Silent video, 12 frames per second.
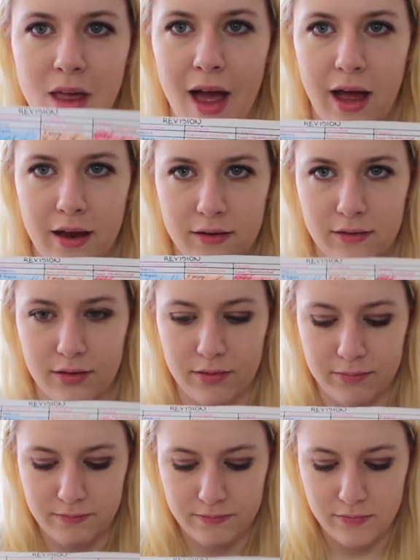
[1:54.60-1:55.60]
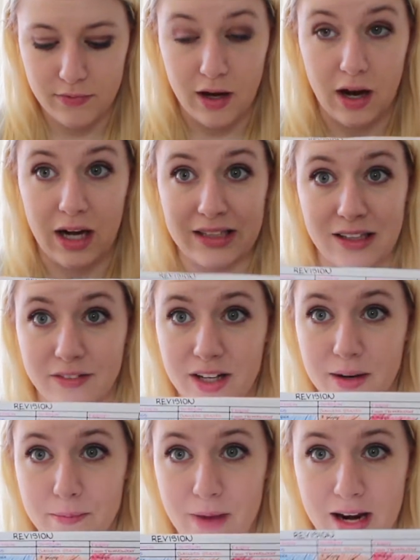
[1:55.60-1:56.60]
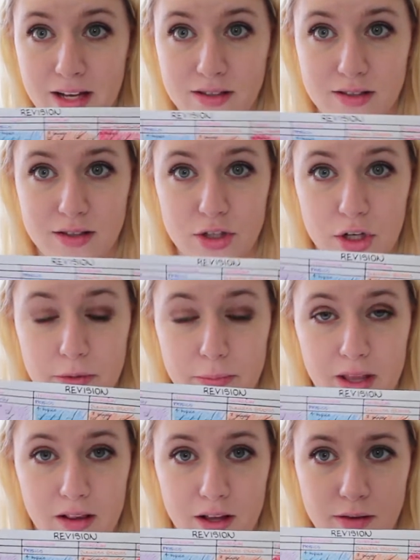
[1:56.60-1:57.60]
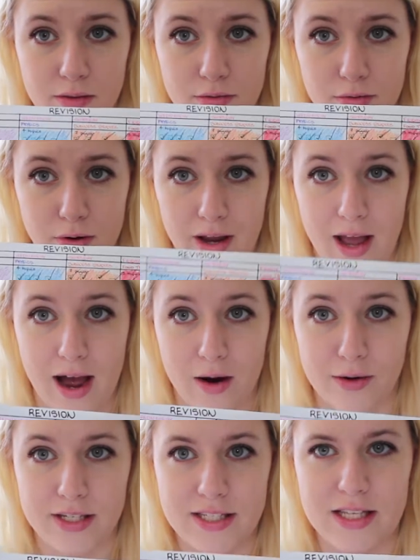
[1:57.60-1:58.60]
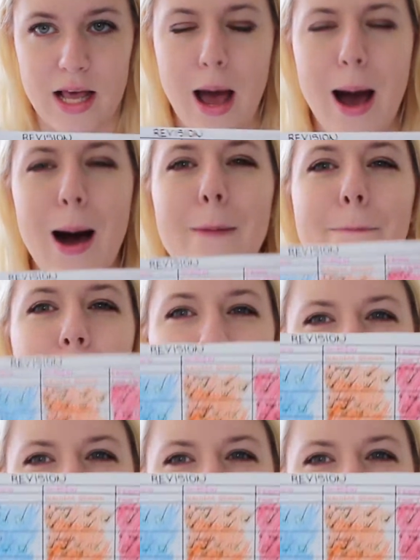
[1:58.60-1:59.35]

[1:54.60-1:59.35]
and I love it, and it took me like 3 hours, but